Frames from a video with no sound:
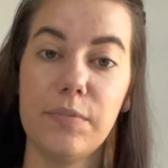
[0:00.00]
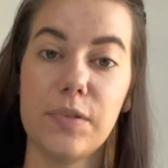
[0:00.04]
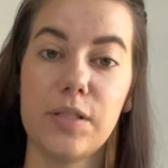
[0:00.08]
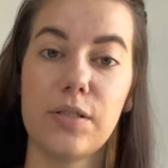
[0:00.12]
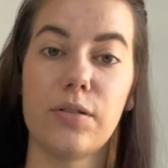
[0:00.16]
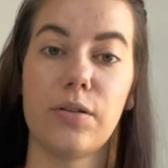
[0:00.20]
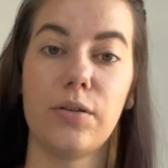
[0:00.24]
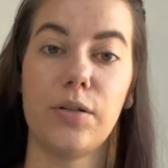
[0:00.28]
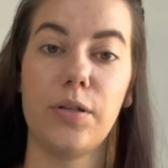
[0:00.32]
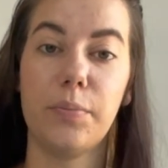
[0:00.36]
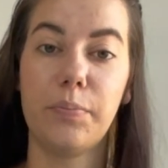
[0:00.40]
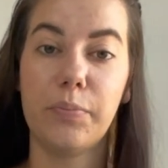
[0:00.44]

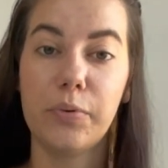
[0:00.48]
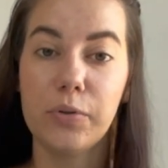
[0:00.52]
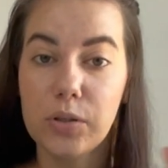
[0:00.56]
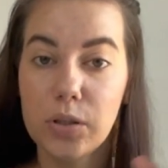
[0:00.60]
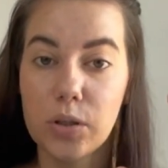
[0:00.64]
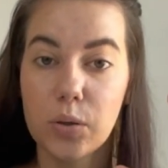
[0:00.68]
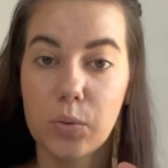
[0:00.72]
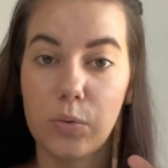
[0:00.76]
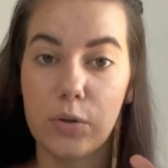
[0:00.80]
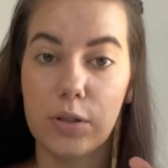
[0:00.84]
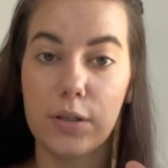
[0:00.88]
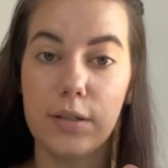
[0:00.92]
So you put the
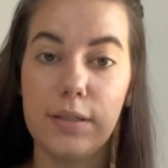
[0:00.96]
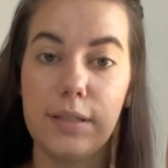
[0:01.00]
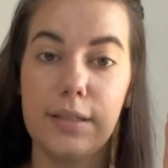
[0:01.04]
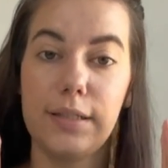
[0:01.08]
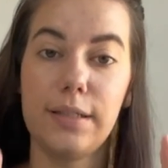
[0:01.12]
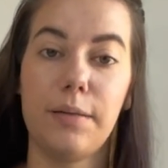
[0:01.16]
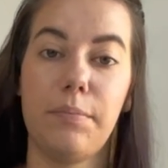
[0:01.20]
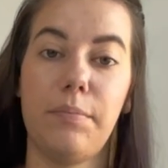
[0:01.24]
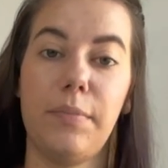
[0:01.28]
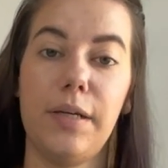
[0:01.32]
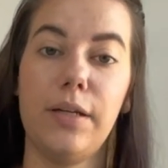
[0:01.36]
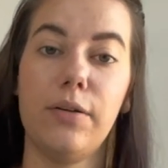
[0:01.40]
word in
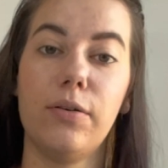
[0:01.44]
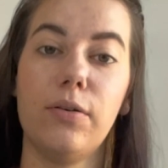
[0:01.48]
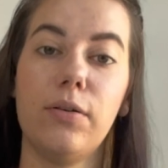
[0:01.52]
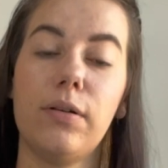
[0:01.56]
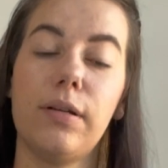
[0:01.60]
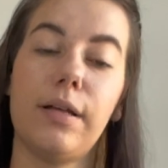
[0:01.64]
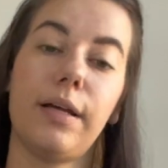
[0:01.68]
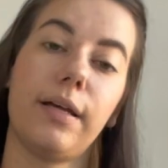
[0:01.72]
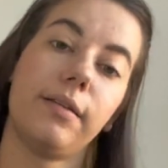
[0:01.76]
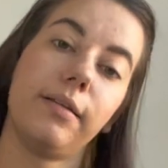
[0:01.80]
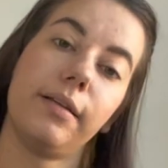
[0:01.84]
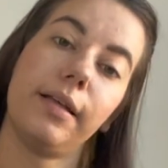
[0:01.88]
the middle,
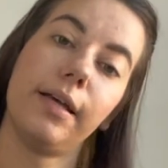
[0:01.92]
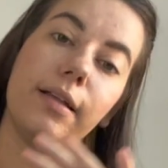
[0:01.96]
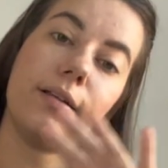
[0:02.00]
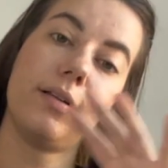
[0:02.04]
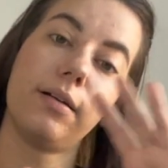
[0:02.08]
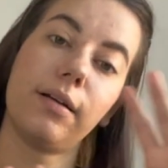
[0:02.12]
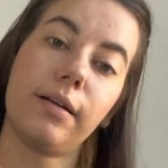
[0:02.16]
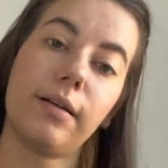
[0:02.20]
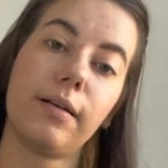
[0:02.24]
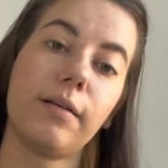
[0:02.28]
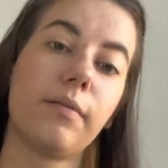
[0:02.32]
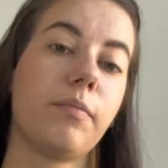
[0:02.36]
and
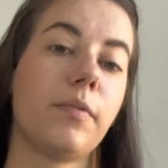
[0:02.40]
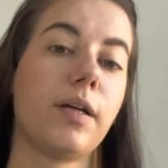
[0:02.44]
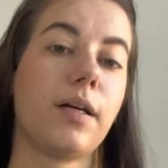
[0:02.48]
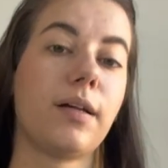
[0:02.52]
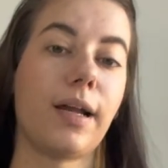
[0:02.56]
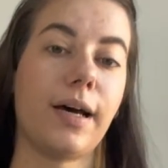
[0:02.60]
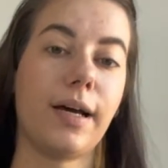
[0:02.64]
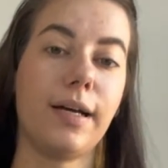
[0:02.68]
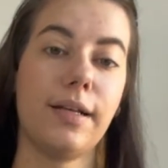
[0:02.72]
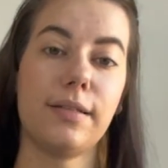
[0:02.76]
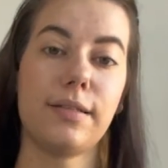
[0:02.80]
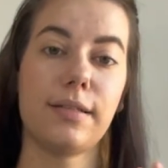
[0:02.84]
then
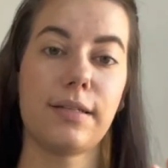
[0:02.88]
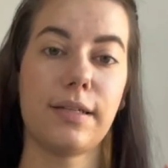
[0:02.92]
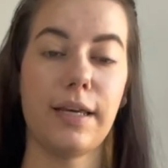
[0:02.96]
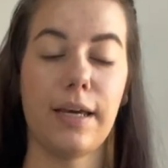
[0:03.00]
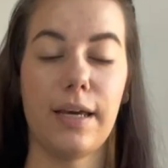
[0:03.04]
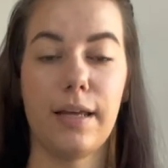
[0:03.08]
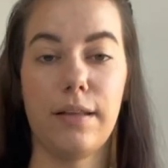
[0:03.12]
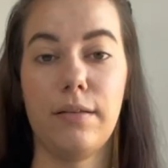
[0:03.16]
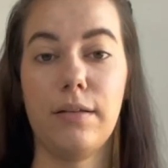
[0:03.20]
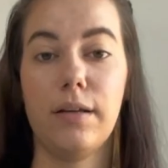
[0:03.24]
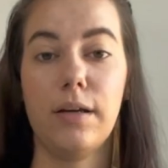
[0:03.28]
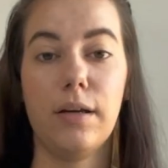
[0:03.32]
clients
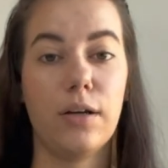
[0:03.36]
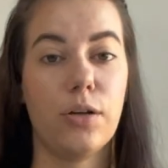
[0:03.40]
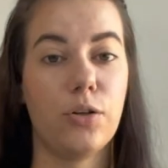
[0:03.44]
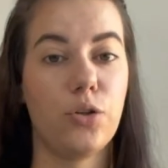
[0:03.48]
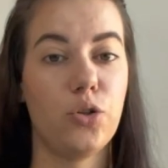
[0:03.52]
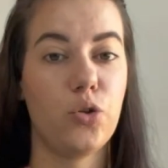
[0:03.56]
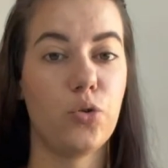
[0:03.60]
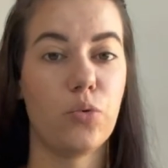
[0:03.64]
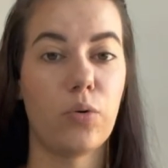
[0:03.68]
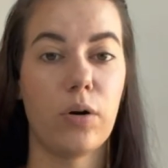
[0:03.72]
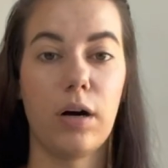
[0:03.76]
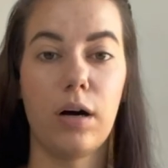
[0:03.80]
can
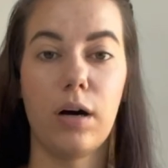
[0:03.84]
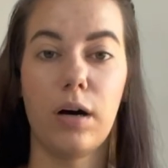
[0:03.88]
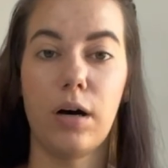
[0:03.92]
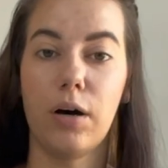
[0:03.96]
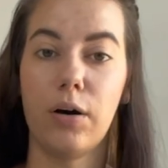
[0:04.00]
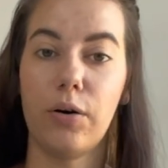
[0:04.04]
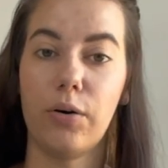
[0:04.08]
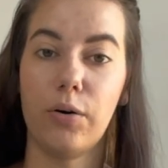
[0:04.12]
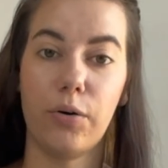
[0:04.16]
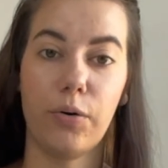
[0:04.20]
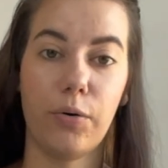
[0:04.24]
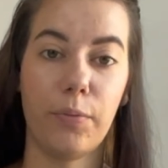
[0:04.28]

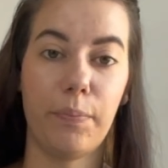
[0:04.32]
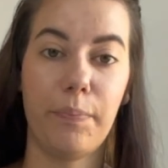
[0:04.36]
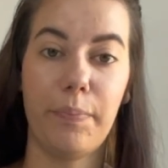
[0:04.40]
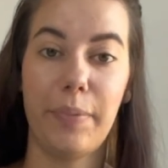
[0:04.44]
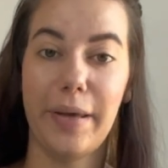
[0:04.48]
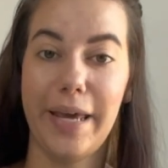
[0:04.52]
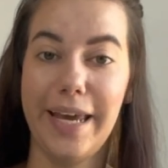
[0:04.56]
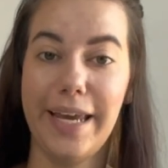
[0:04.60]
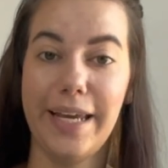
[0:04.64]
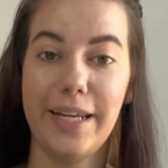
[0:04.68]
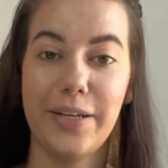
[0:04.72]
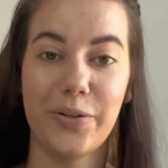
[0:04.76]
draw or
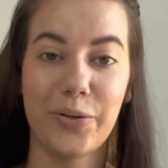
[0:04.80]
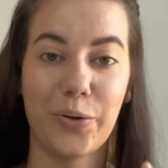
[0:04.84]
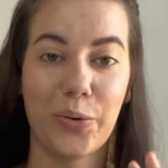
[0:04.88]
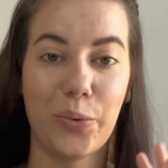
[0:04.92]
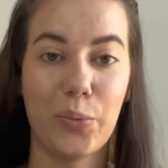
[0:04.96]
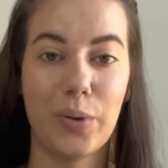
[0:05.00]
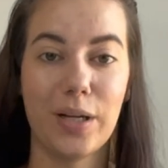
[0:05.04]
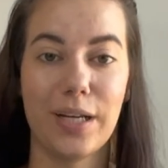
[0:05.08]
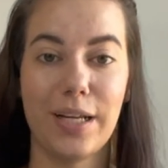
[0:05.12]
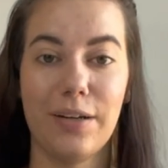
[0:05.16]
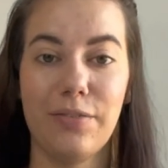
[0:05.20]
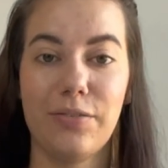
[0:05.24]
paint or
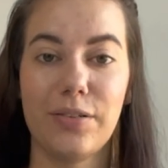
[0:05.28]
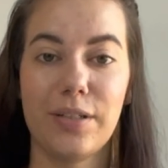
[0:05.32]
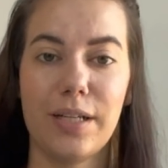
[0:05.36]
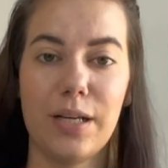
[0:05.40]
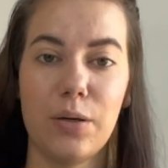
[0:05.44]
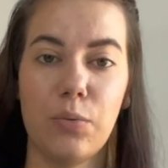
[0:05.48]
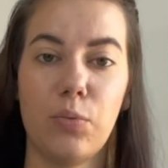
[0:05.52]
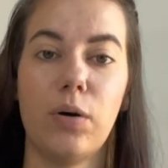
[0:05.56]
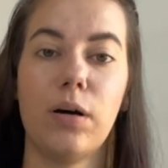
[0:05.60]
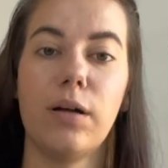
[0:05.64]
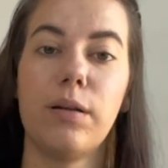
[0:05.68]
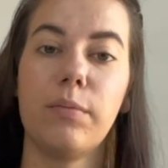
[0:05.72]
whatever they
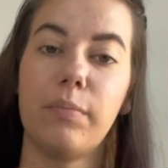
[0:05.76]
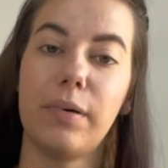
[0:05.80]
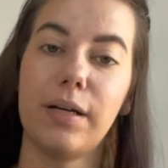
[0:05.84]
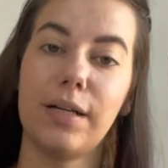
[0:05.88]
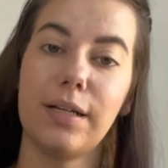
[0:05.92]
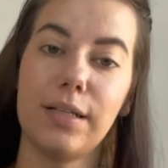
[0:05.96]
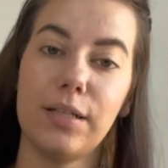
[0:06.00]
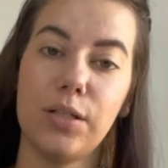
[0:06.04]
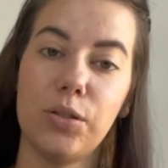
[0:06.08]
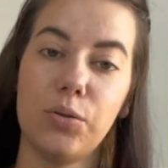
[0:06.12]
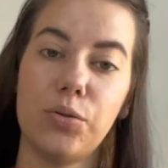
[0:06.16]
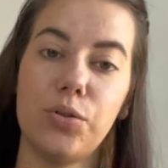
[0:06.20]
want, but
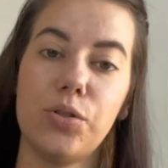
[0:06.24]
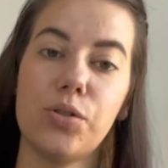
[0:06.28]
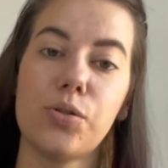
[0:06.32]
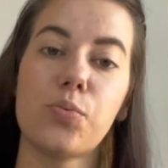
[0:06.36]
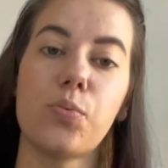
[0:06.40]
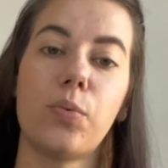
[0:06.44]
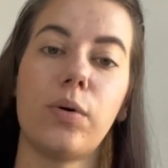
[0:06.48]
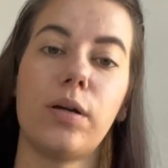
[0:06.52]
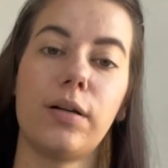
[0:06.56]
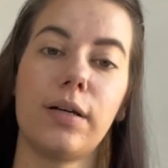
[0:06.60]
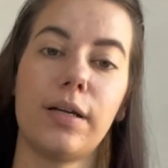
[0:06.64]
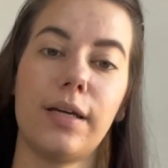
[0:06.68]
you just
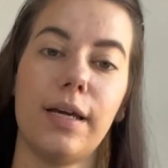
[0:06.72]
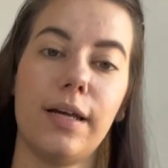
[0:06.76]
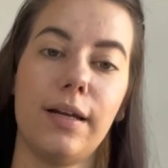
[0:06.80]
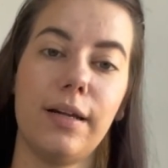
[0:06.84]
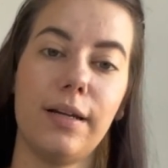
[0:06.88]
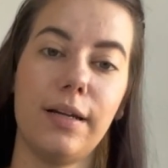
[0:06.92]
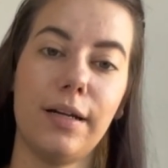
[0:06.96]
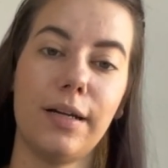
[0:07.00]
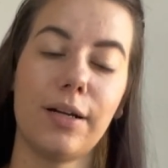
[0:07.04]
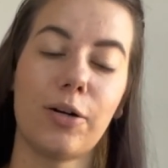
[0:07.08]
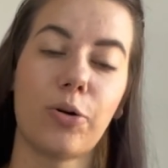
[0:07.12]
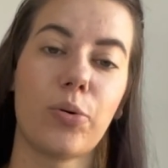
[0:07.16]
want to get it
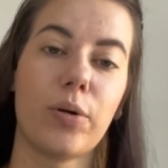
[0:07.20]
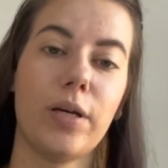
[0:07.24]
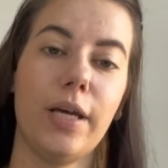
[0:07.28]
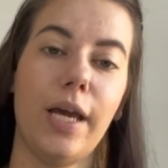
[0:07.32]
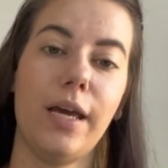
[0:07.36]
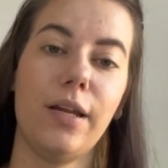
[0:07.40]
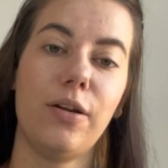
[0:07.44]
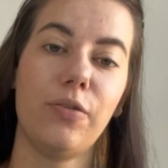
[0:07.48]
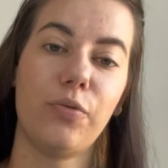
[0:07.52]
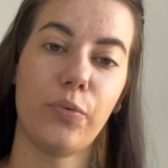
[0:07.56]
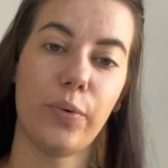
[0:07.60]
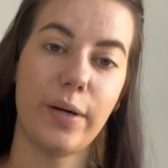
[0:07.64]
in a
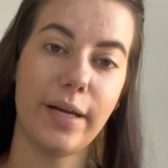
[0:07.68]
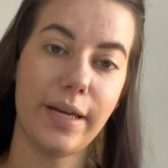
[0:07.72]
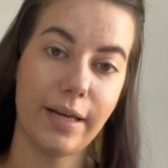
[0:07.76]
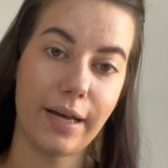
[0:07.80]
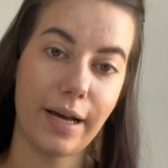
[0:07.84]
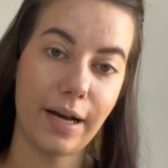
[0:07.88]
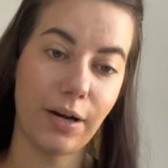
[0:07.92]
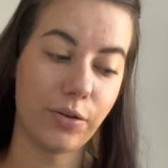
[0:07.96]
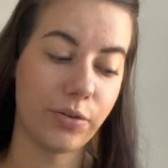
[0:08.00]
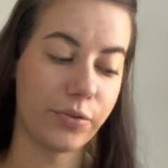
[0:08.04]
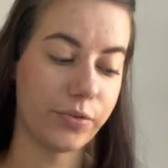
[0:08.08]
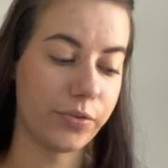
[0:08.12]
creative way
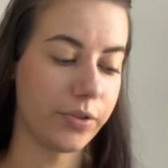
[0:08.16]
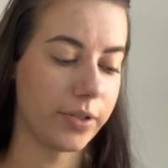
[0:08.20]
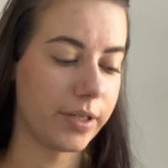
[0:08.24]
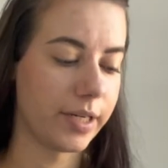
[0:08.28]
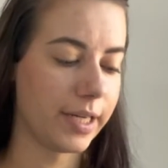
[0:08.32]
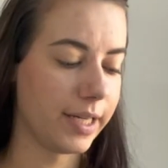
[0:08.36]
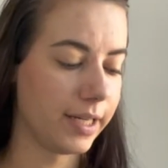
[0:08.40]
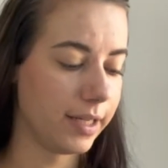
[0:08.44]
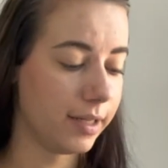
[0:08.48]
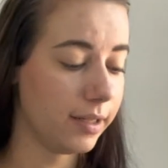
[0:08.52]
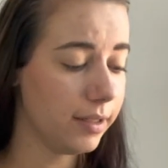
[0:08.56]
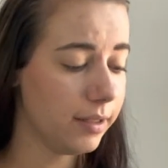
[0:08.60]
out of their
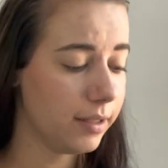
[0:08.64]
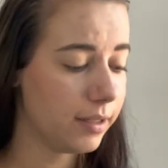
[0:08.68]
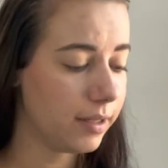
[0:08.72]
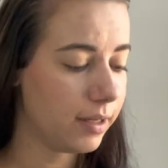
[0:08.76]
head.